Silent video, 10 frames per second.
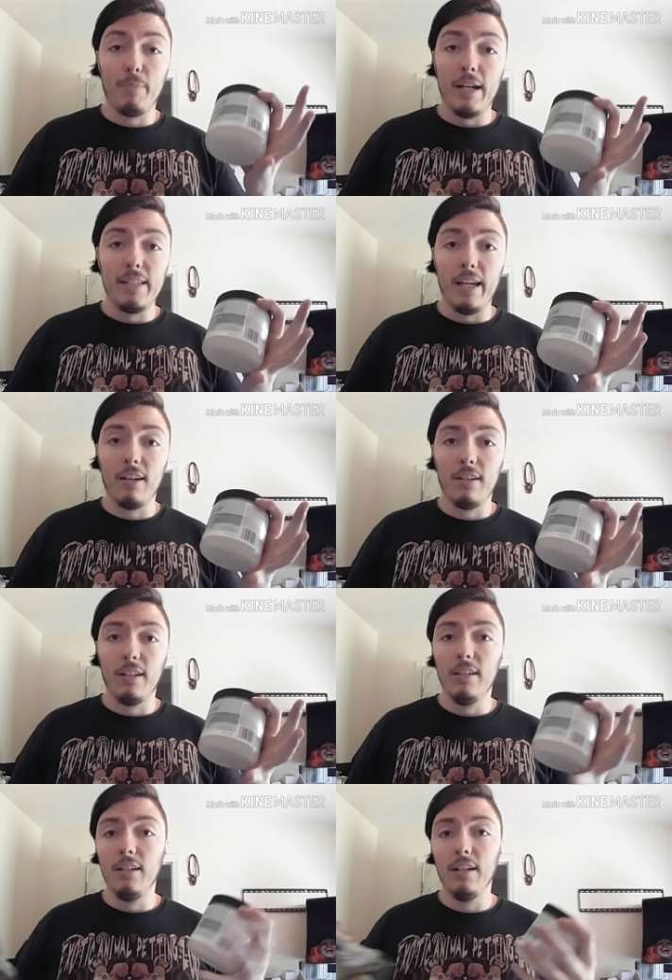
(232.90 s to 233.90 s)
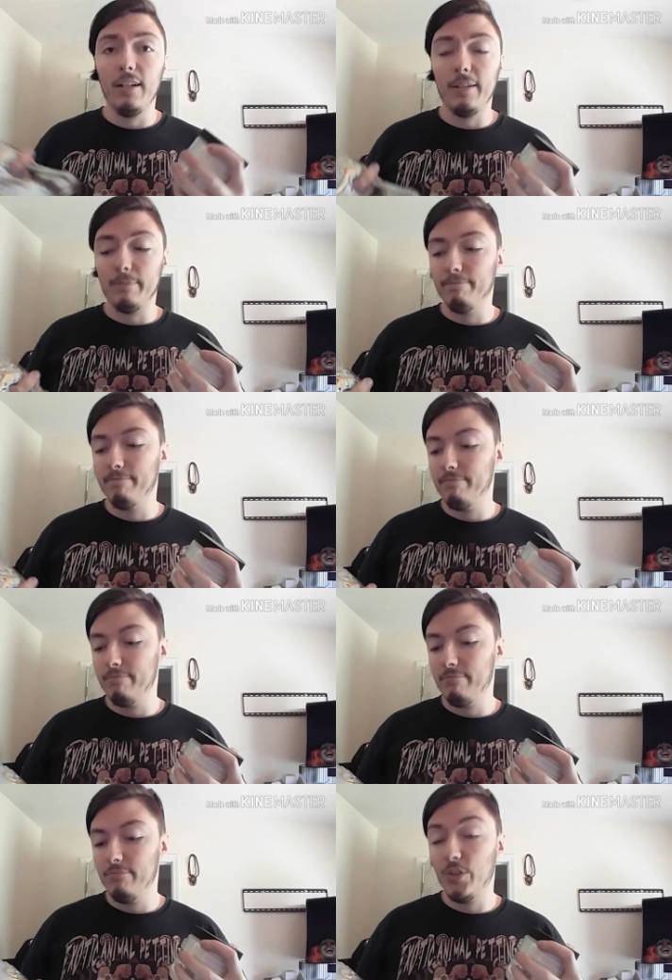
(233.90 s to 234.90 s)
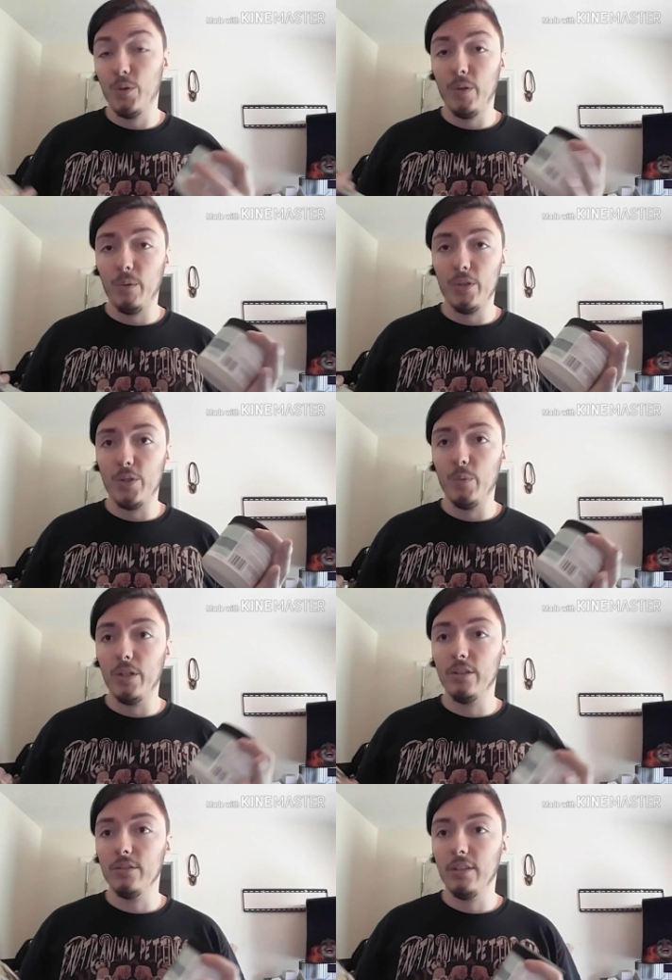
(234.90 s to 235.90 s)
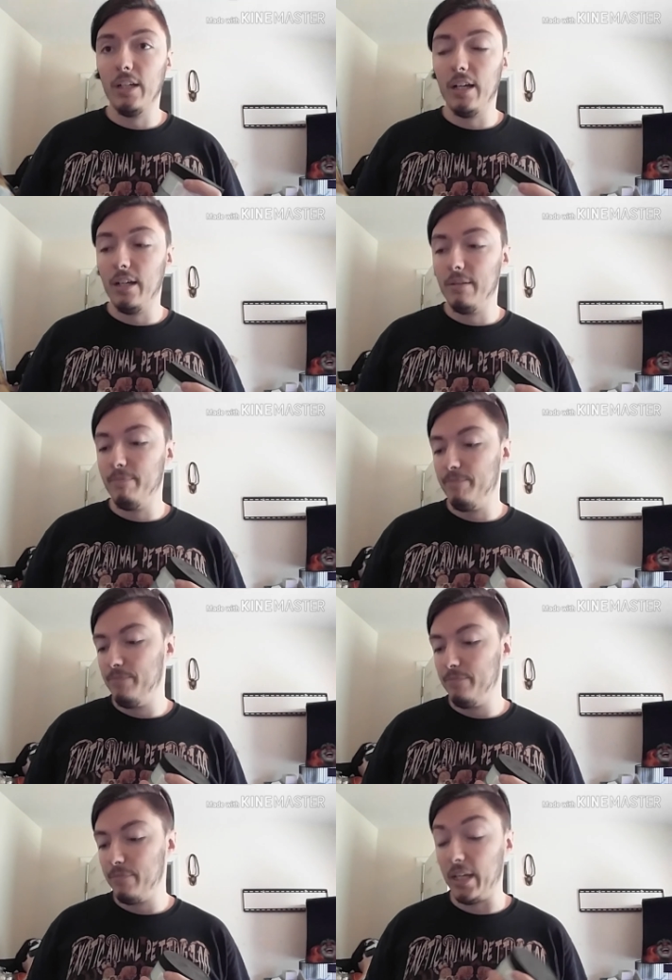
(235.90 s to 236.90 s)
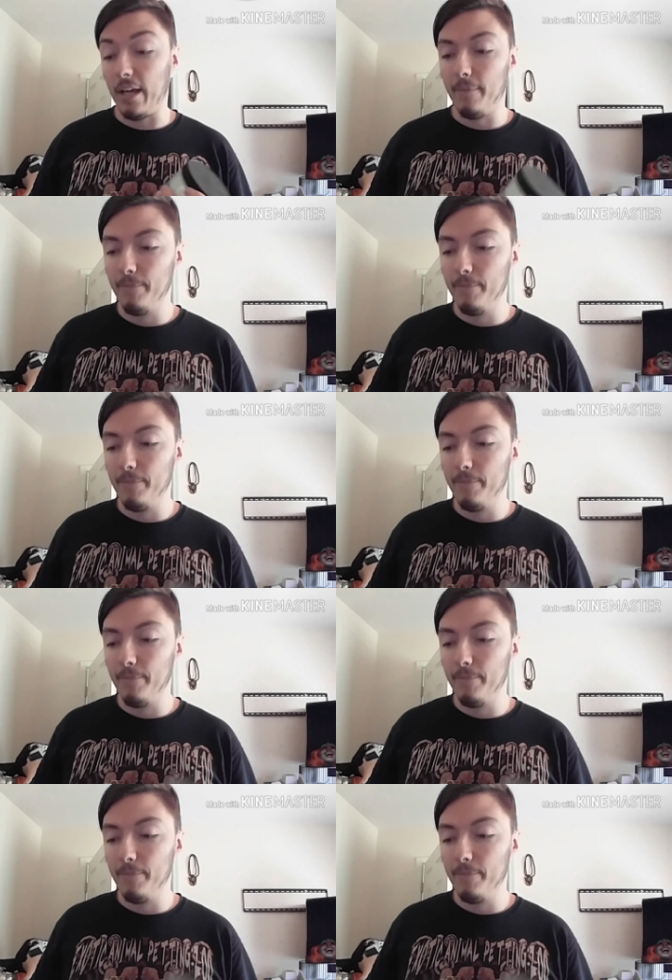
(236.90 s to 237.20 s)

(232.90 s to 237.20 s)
take on it. Do with it what you will. But yeah.